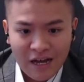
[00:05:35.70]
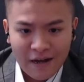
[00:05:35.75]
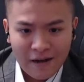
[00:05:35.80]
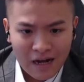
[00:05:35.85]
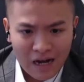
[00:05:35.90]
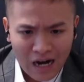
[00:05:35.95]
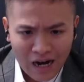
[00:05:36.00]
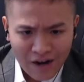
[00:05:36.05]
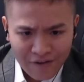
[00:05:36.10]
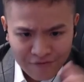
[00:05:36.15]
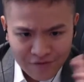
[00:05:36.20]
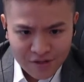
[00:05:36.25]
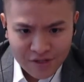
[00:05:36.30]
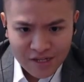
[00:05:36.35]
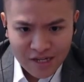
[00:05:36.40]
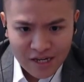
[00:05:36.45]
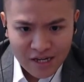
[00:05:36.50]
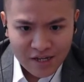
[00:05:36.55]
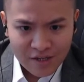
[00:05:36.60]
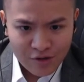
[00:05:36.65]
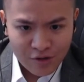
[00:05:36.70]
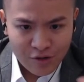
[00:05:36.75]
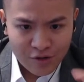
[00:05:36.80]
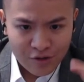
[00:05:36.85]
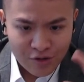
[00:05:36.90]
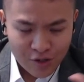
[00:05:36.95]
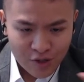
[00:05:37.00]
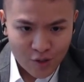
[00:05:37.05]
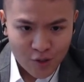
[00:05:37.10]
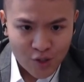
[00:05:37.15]
After that, you're going
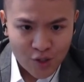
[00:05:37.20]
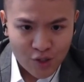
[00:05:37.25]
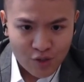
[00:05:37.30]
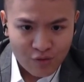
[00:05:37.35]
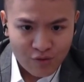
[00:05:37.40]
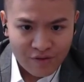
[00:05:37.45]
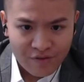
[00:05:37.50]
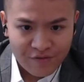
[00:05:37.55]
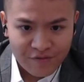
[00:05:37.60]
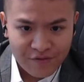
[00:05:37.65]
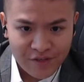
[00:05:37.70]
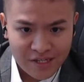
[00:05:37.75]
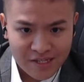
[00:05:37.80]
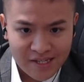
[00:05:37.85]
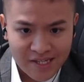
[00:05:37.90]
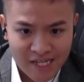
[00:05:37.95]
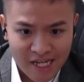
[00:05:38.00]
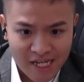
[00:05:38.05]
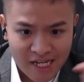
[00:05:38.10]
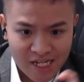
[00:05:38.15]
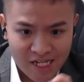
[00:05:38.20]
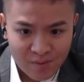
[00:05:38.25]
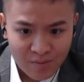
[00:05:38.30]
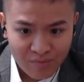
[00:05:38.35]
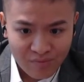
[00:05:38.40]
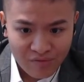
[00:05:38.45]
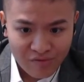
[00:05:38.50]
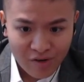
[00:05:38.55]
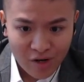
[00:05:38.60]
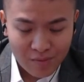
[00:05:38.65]
to continue with the second
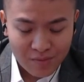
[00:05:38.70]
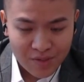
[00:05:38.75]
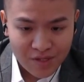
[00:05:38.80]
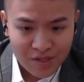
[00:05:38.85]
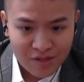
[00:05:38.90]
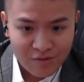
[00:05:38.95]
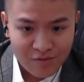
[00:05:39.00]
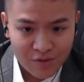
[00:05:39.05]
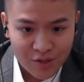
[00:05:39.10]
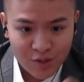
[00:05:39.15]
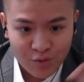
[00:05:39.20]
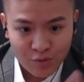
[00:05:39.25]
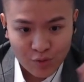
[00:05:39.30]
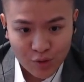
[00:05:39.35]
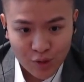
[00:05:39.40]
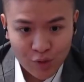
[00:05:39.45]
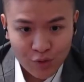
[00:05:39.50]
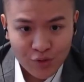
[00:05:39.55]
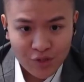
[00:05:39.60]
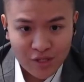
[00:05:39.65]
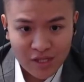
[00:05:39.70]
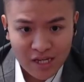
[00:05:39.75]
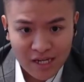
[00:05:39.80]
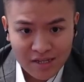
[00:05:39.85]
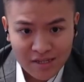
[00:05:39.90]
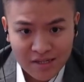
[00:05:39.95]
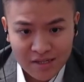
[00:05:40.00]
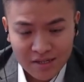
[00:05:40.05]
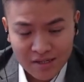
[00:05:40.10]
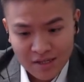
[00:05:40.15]
prompt, which will
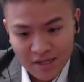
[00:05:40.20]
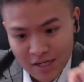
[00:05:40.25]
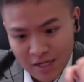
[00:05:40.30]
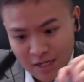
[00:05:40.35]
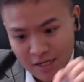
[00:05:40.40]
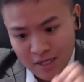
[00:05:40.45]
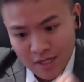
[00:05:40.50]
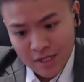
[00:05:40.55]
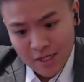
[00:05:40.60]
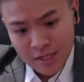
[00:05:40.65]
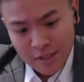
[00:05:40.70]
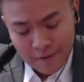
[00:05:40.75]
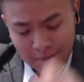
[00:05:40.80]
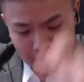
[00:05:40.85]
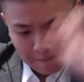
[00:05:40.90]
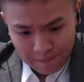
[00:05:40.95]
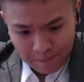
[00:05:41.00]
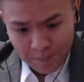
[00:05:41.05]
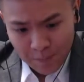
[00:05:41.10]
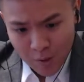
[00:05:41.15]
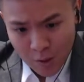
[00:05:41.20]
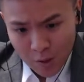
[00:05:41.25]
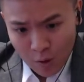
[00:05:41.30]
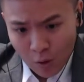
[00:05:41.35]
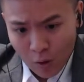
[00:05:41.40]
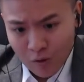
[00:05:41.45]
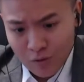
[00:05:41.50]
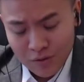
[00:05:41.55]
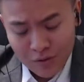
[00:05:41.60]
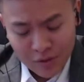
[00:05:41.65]
utilize
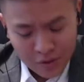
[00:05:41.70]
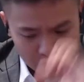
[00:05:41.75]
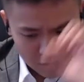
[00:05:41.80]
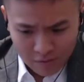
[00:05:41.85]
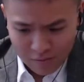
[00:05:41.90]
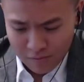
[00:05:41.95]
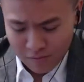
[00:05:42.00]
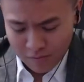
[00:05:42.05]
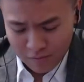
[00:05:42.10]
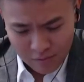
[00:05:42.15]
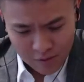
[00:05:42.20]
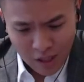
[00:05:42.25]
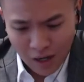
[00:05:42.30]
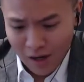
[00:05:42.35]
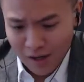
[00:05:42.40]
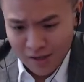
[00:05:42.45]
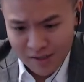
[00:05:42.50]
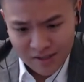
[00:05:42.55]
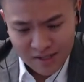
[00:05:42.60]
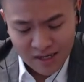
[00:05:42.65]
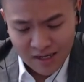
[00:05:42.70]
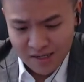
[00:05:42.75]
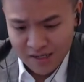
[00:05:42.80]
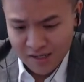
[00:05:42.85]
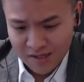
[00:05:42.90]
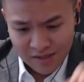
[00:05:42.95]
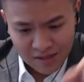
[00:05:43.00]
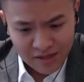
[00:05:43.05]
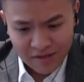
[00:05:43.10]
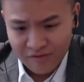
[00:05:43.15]
all the
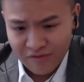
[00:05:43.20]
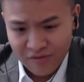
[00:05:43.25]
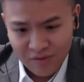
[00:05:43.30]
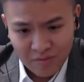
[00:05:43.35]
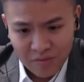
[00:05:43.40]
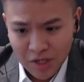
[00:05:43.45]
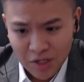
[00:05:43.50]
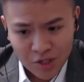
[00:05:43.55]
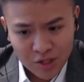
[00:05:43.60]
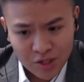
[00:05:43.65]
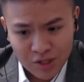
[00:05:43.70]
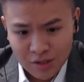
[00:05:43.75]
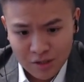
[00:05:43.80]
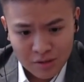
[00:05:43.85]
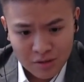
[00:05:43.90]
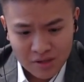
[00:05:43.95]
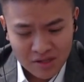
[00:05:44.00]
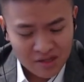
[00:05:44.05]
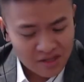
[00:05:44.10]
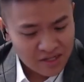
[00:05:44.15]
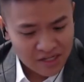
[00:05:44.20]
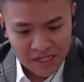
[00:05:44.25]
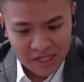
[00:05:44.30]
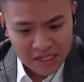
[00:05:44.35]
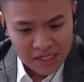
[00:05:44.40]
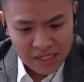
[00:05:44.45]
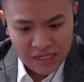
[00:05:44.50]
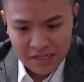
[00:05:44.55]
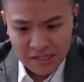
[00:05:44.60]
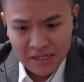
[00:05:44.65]
context, the information, the
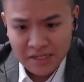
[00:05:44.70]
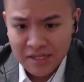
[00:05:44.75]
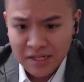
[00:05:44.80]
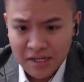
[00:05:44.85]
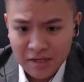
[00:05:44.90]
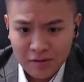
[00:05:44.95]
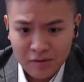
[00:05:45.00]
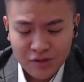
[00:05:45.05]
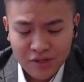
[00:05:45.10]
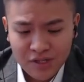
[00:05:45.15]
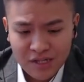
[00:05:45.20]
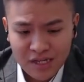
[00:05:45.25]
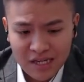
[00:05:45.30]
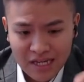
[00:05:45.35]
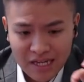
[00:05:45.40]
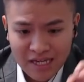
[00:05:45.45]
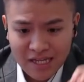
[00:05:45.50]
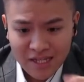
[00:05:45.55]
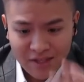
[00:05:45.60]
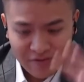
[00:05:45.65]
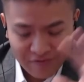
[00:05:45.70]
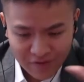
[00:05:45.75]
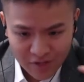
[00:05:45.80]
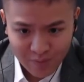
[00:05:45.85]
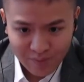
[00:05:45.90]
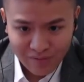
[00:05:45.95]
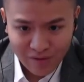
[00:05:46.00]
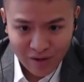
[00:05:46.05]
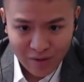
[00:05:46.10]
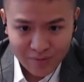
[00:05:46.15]
key details in the
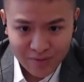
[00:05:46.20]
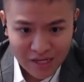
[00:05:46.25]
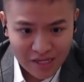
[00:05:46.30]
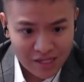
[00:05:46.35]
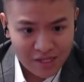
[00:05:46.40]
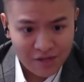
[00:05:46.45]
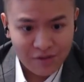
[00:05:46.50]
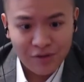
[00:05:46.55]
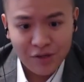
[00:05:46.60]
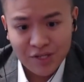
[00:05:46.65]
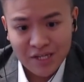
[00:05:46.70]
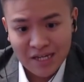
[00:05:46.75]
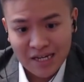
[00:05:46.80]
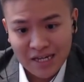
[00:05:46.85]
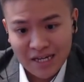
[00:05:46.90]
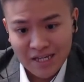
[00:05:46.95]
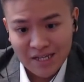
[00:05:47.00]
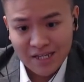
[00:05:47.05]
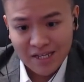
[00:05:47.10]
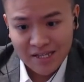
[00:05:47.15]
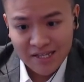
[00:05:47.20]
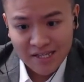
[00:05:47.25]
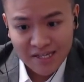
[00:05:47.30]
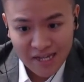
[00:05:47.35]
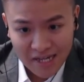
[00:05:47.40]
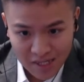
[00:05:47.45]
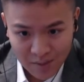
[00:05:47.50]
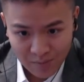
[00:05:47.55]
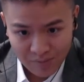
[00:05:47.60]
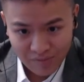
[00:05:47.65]
first prompt, and they'll use it in the
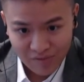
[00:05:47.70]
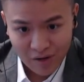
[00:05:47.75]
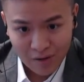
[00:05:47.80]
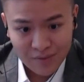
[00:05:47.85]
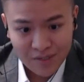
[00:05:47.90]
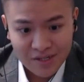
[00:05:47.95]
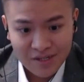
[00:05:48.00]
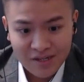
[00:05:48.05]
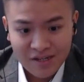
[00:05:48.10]
second prompt,